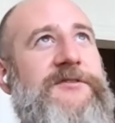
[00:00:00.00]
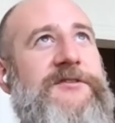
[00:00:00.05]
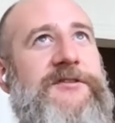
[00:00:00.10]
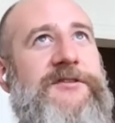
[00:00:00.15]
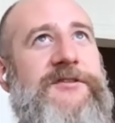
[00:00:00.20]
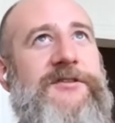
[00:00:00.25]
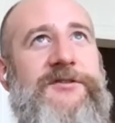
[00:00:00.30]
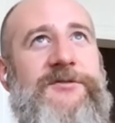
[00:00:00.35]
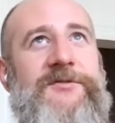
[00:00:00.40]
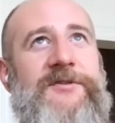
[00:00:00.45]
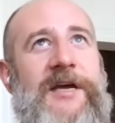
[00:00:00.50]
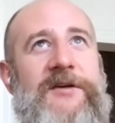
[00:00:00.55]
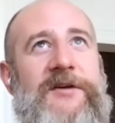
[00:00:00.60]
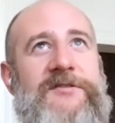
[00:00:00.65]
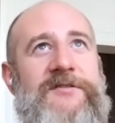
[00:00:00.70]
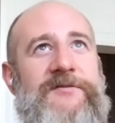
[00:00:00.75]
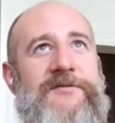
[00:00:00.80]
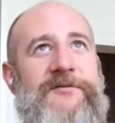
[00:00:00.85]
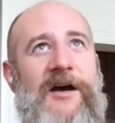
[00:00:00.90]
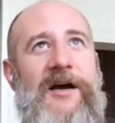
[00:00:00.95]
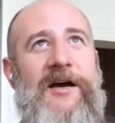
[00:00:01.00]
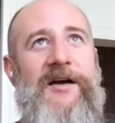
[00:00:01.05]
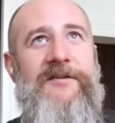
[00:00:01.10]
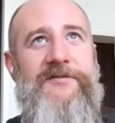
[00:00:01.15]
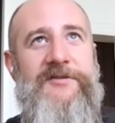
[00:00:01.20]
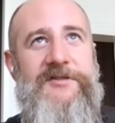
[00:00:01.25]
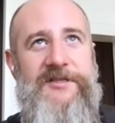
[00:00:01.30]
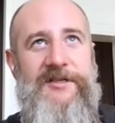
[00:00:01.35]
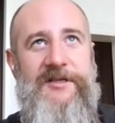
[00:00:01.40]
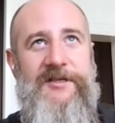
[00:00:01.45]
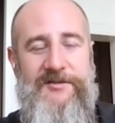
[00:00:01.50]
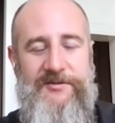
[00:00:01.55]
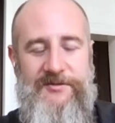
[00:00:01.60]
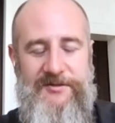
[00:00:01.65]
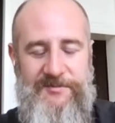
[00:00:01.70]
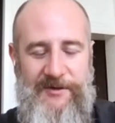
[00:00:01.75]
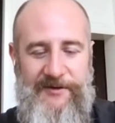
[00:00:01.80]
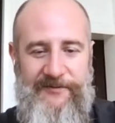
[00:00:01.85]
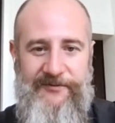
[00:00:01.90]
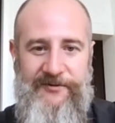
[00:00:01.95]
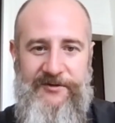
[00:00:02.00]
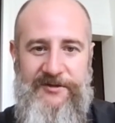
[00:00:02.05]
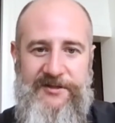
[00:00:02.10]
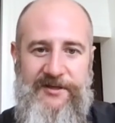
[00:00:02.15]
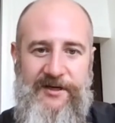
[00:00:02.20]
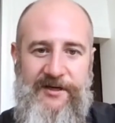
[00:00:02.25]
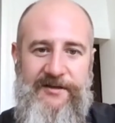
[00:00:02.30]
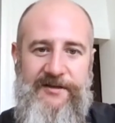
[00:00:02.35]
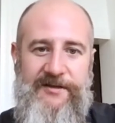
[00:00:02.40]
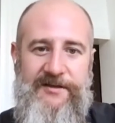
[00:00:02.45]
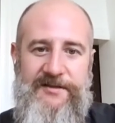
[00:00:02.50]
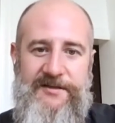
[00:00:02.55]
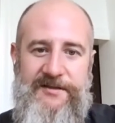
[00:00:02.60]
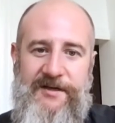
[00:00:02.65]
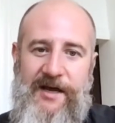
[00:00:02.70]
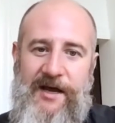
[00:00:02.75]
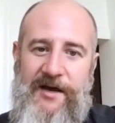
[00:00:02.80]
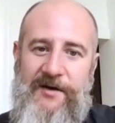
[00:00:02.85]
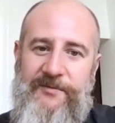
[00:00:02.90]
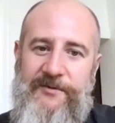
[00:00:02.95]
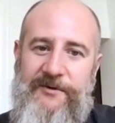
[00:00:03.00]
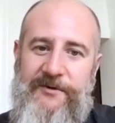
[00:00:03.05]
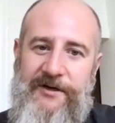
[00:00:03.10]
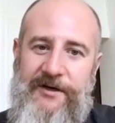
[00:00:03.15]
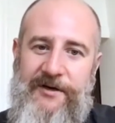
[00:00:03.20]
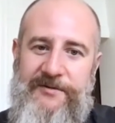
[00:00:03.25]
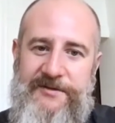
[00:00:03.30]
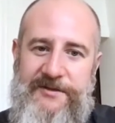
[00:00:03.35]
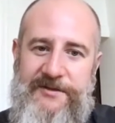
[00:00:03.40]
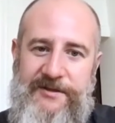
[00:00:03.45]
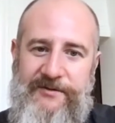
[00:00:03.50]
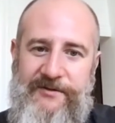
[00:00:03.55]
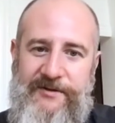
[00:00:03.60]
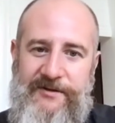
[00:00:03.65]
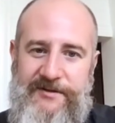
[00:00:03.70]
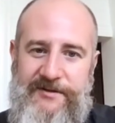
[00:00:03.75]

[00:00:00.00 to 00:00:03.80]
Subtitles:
2005 or six was my first like decent ad work I was doing.